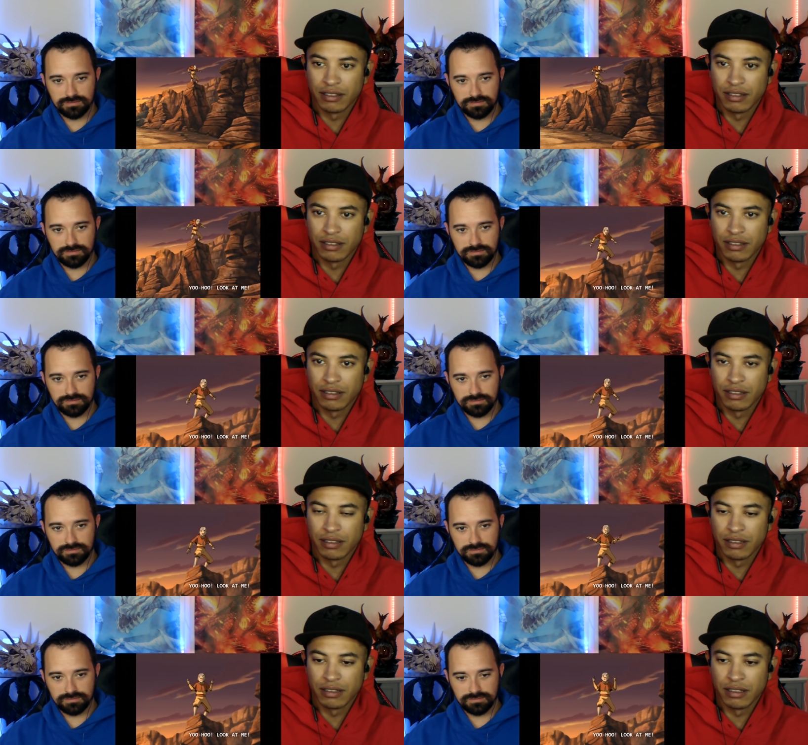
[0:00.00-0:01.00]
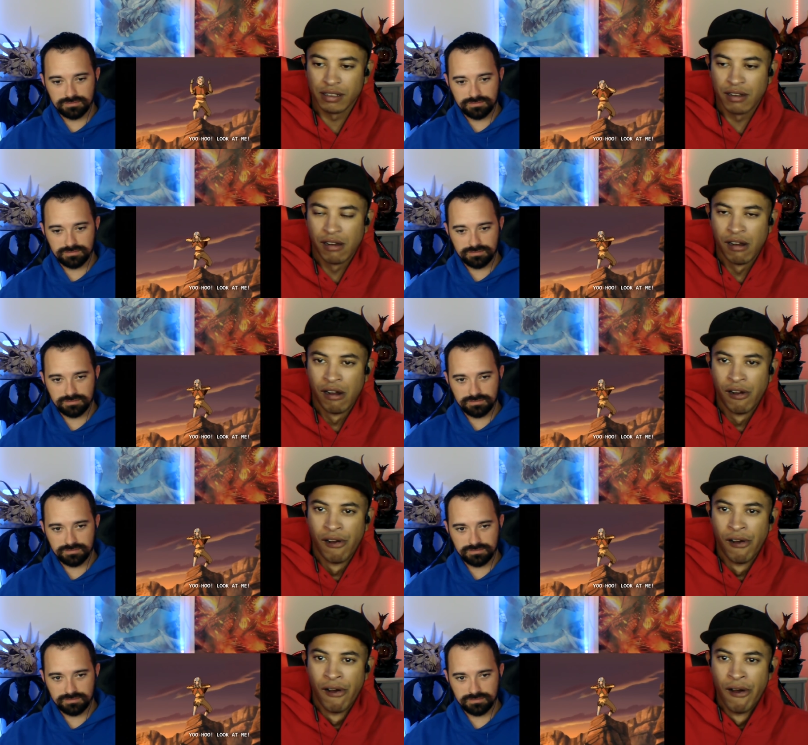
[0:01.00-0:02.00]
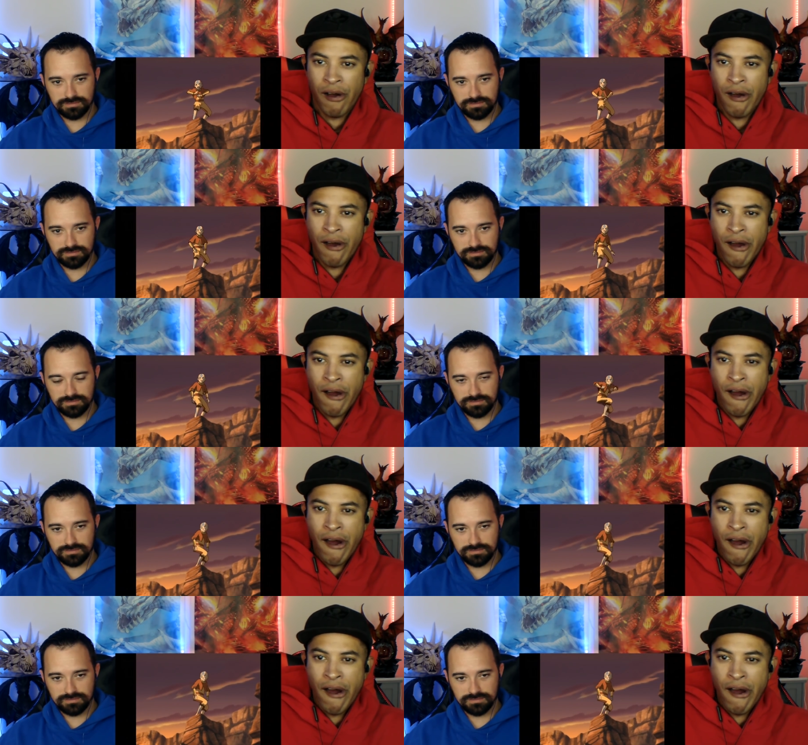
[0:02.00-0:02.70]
[no speech]